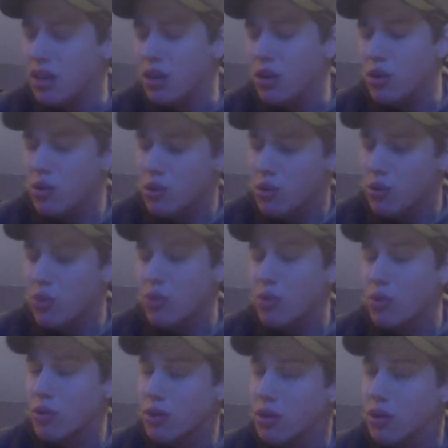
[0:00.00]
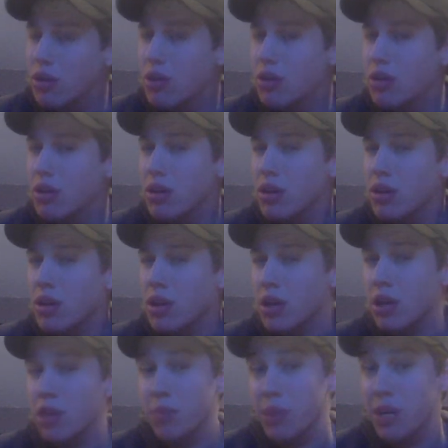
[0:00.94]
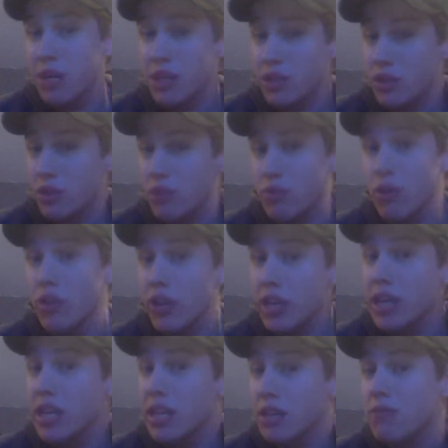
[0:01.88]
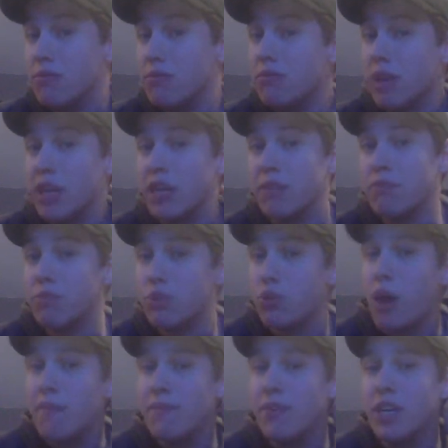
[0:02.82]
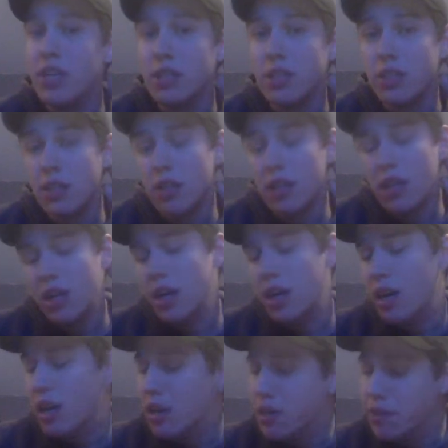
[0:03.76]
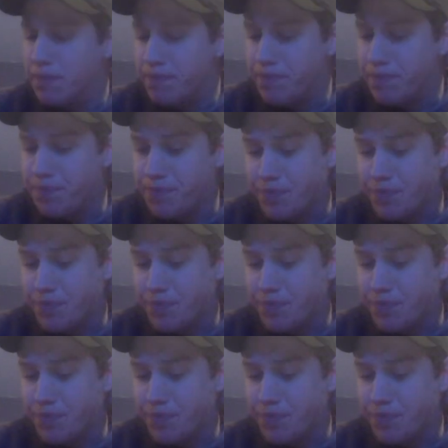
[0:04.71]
who could potentially really get like swap fucked. Um,